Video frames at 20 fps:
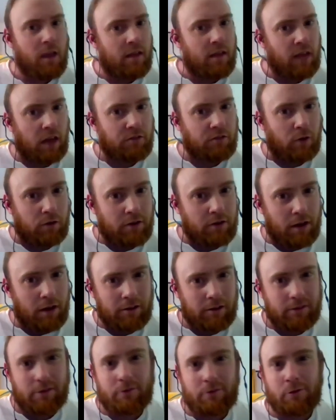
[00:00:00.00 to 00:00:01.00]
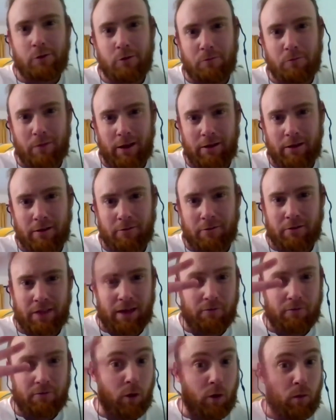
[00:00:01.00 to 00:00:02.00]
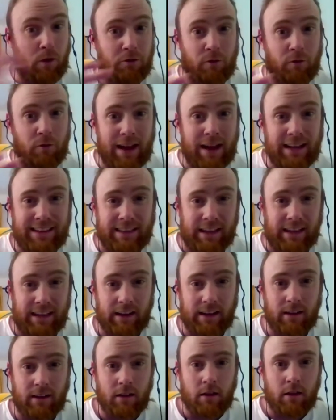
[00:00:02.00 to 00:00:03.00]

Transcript: that's got nothing to do with me, therefore I won't do anything.